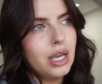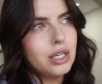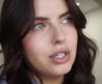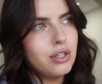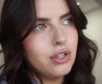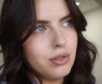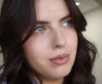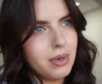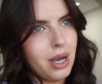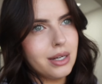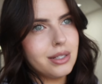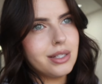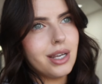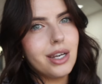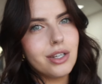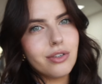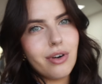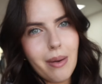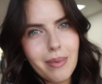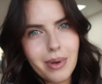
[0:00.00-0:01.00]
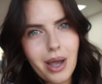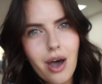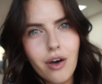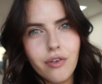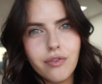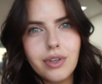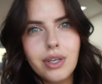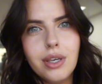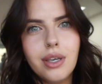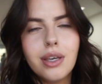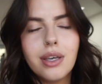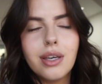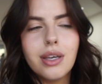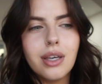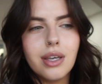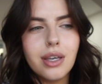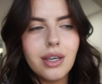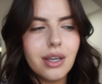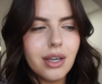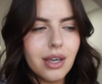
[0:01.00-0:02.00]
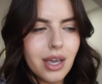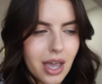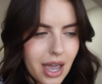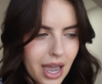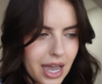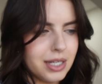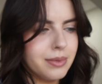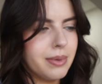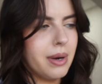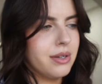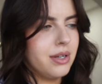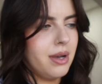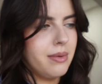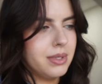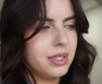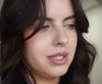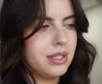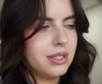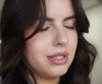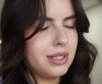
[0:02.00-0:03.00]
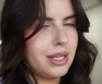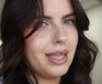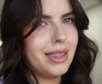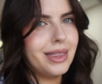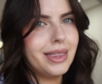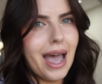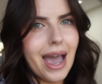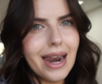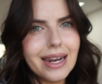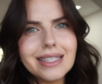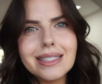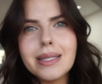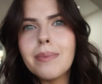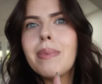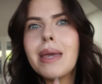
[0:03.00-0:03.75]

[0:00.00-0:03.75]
do some content, grab a coffee, head to Brown Thomas. That is the